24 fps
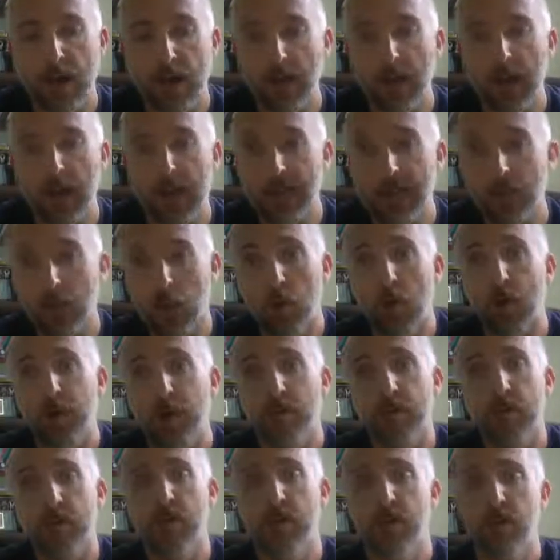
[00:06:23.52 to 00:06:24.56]
as
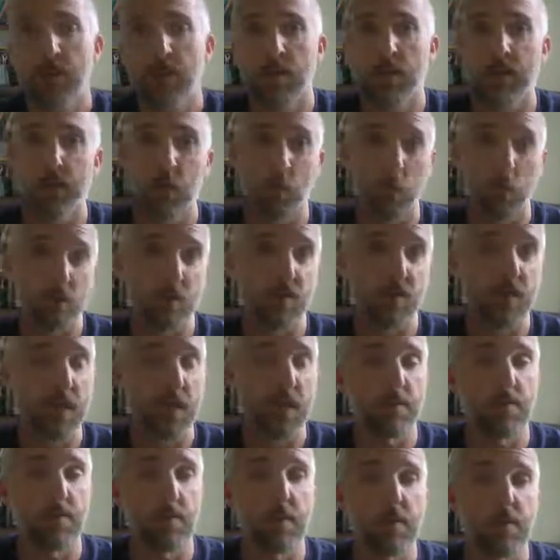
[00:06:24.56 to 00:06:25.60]
always, if you're a real
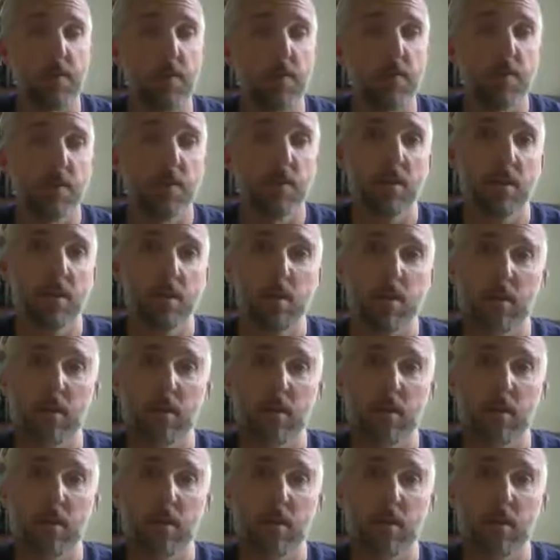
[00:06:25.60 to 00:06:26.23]
estate investor,